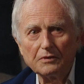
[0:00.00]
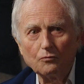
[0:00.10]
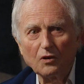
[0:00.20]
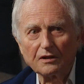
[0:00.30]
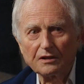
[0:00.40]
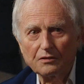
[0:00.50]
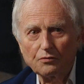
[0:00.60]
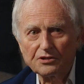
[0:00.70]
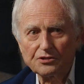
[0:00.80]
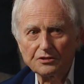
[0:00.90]
One of the
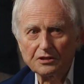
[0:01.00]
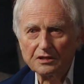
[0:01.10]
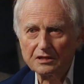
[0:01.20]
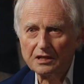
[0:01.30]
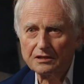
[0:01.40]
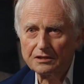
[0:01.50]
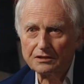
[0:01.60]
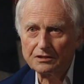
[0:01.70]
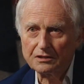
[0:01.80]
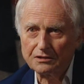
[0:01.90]
questions in the
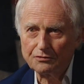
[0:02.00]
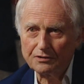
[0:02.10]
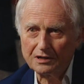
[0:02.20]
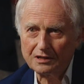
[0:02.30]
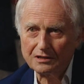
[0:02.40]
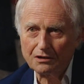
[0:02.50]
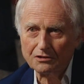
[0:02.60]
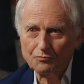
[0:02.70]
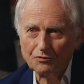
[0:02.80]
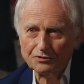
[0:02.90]
census is you get
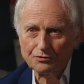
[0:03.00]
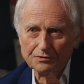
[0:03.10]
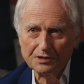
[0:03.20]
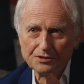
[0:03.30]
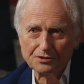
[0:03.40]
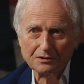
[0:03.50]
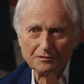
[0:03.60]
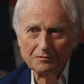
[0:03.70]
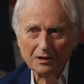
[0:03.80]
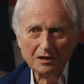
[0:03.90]
asked, what's your
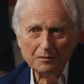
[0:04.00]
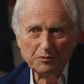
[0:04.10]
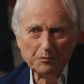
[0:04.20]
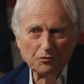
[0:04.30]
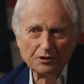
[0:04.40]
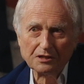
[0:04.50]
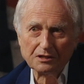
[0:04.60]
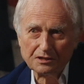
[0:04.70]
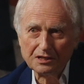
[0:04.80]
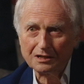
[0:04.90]
religion? People tend
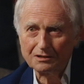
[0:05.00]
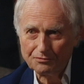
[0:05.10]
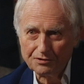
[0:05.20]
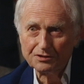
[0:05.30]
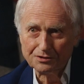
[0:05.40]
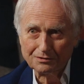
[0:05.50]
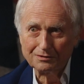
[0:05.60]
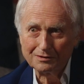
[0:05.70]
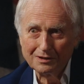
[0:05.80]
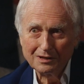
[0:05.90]
to tick
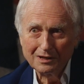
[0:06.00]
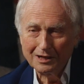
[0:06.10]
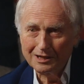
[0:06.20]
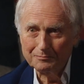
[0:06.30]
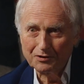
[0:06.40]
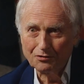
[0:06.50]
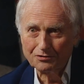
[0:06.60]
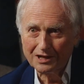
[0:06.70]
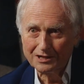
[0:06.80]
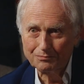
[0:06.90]
Christian
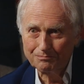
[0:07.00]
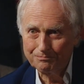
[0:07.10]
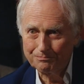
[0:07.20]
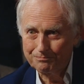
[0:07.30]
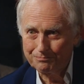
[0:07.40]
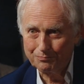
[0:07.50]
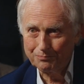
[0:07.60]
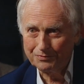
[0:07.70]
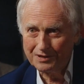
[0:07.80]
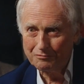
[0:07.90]
because
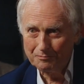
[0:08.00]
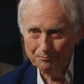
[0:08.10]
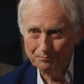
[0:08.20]
they were